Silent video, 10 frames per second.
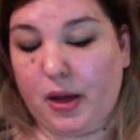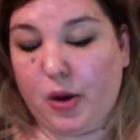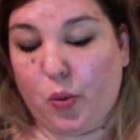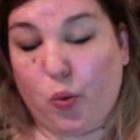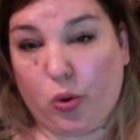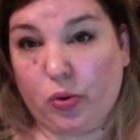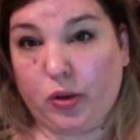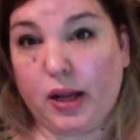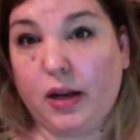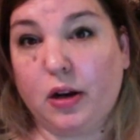won't
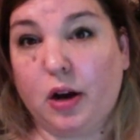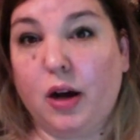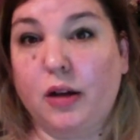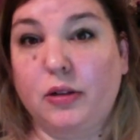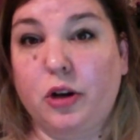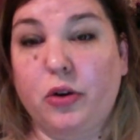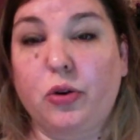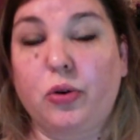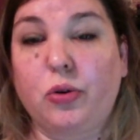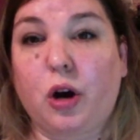knit a
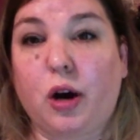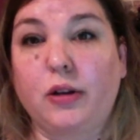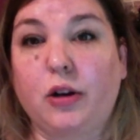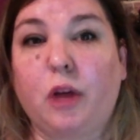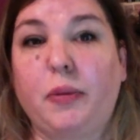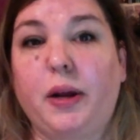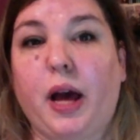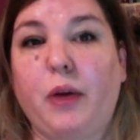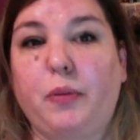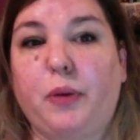total cotton garment.
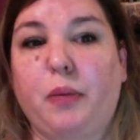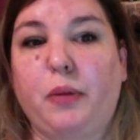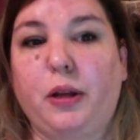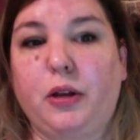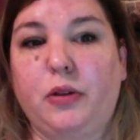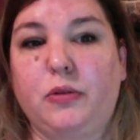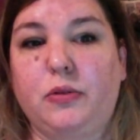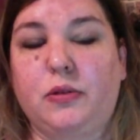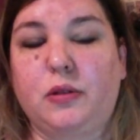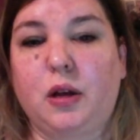I would probably
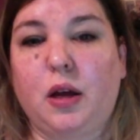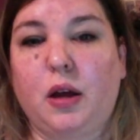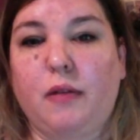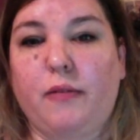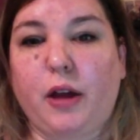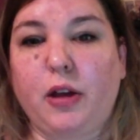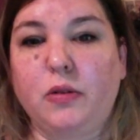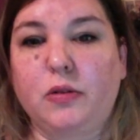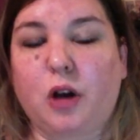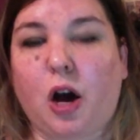use, if I
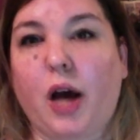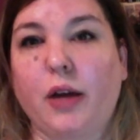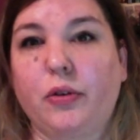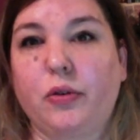use cotton